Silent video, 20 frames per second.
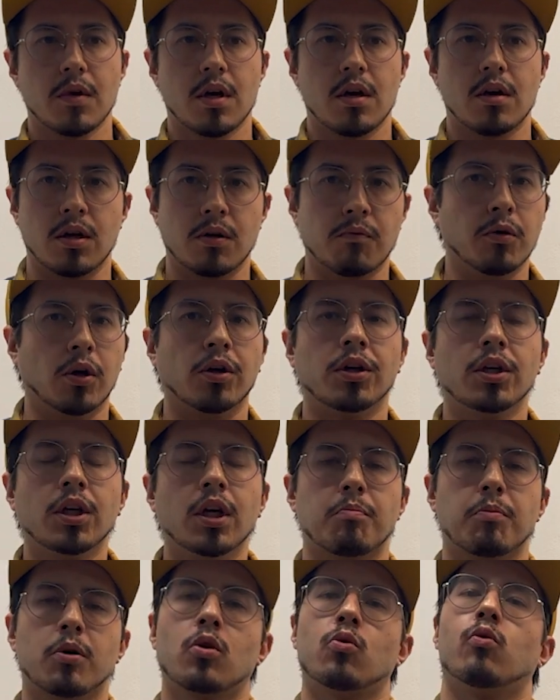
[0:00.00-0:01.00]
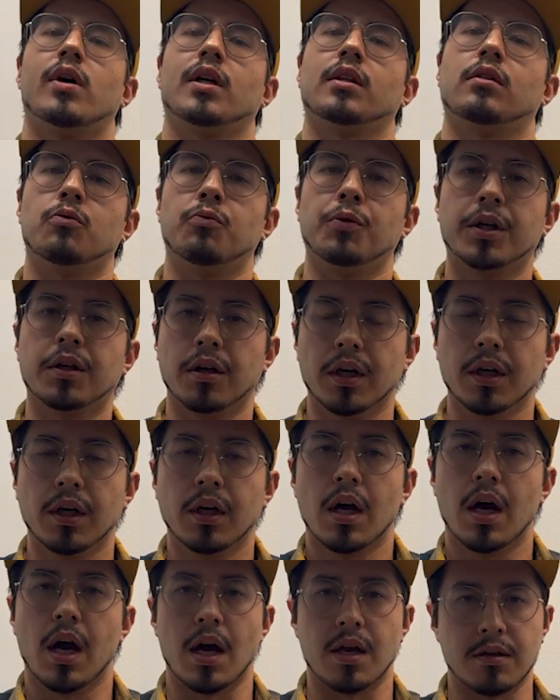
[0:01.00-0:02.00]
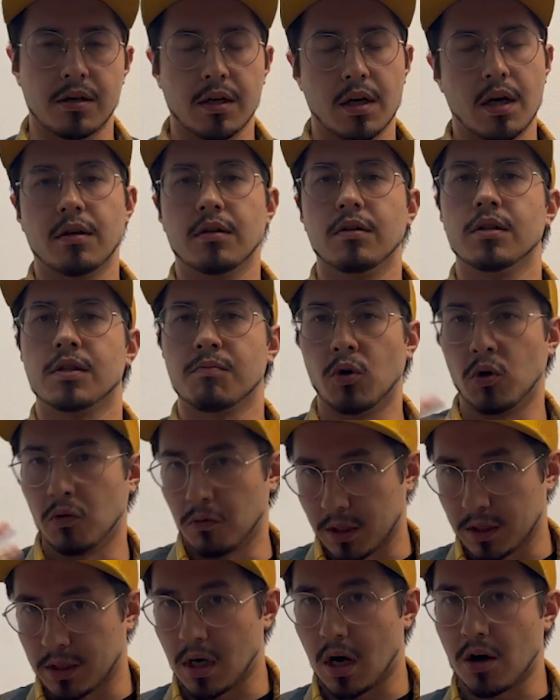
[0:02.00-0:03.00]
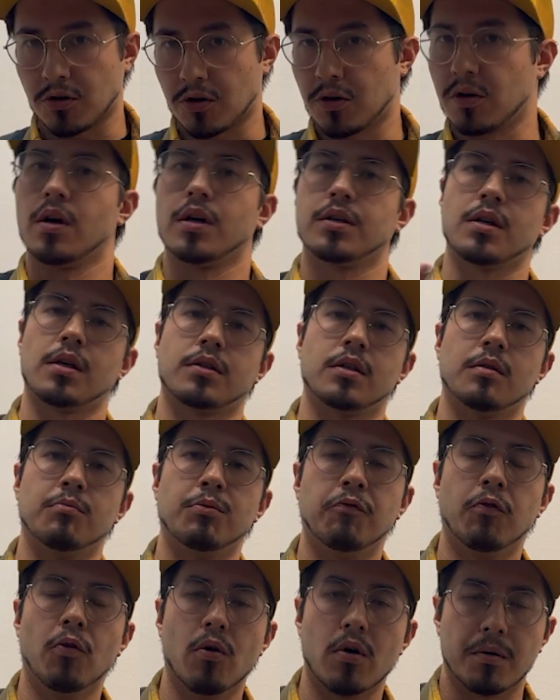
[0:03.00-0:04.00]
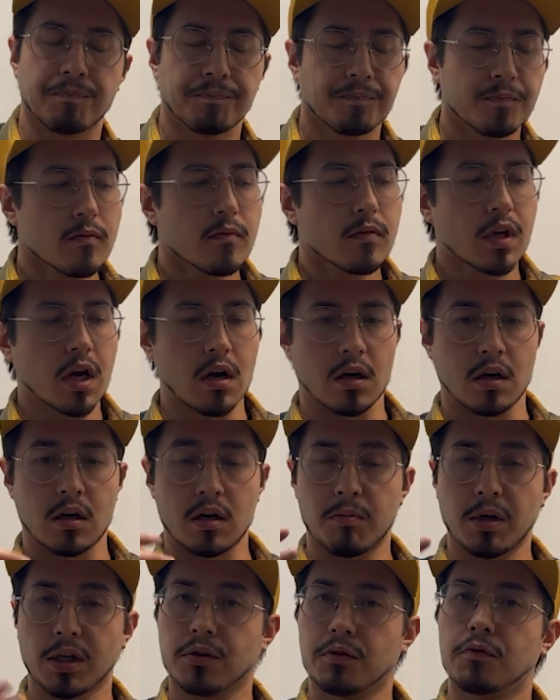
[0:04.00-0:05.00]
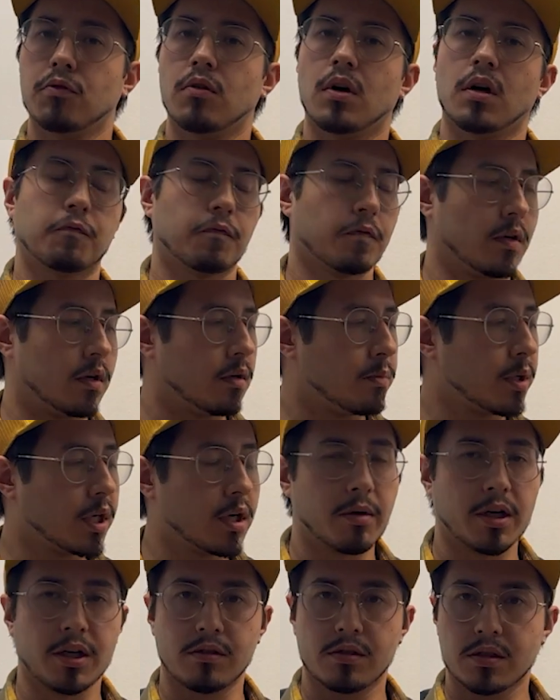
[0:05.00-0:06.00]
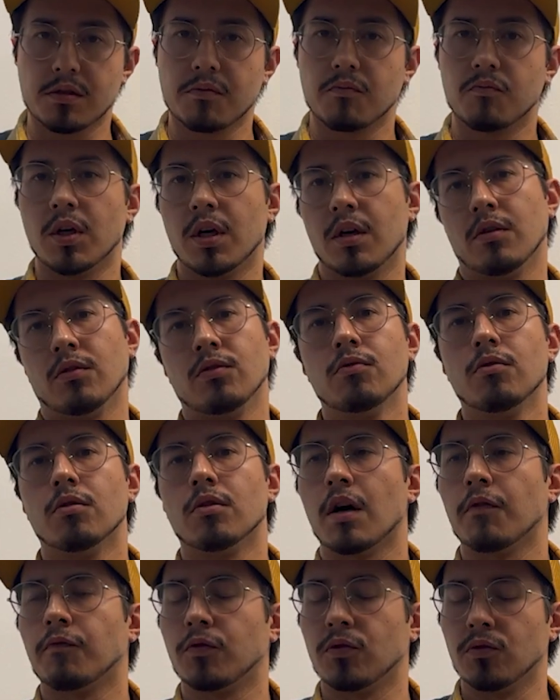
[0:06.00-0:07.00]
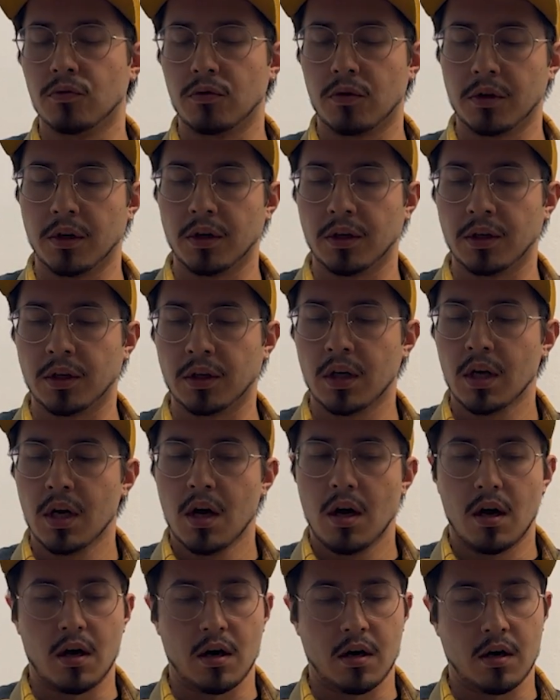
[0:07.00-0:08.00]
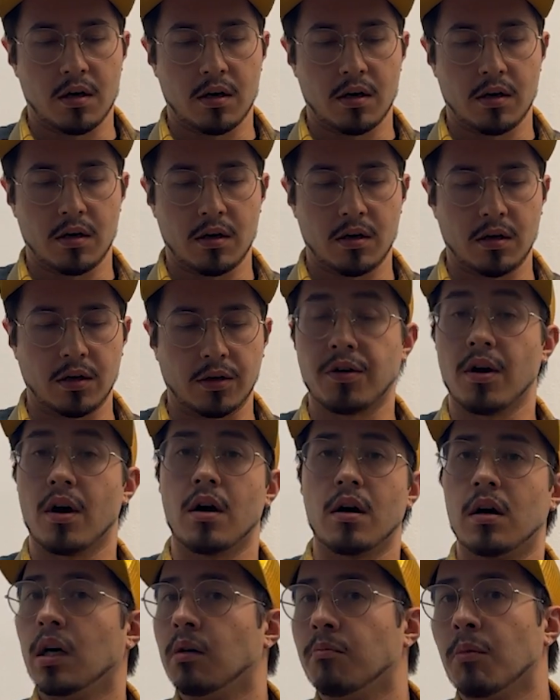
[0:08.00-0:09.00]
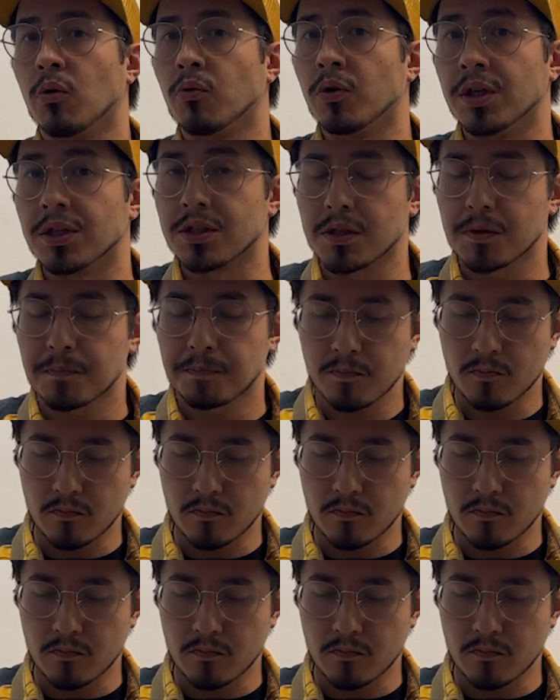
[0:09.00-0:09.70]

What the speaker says: it will heat up quite quickly, and then the smoke gets harsher, as I said before. But if you have a bigger base, then you don't have to really care about this.